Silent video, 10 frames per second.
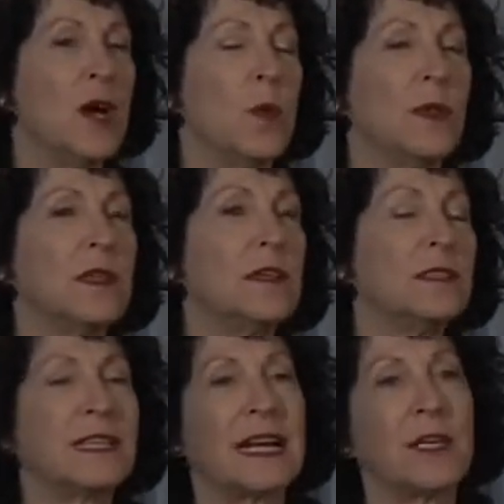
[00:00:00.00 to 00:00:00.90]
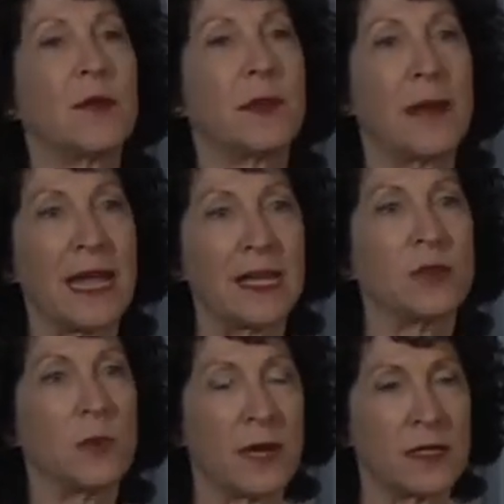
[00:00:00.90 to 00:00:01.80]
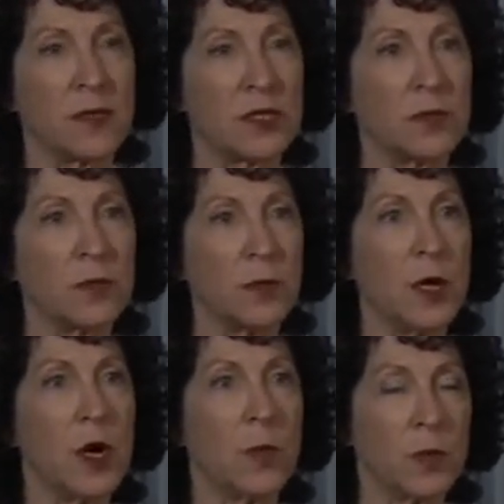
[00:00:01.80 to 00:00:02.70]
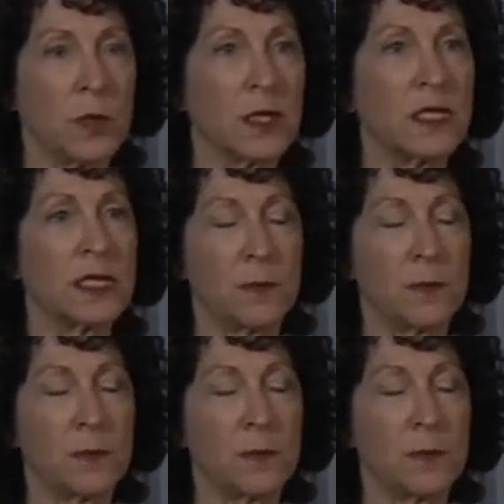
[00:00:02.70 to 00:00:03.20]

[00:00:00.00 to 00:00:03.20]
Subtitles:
Well, little did I know that my entryway into this group would really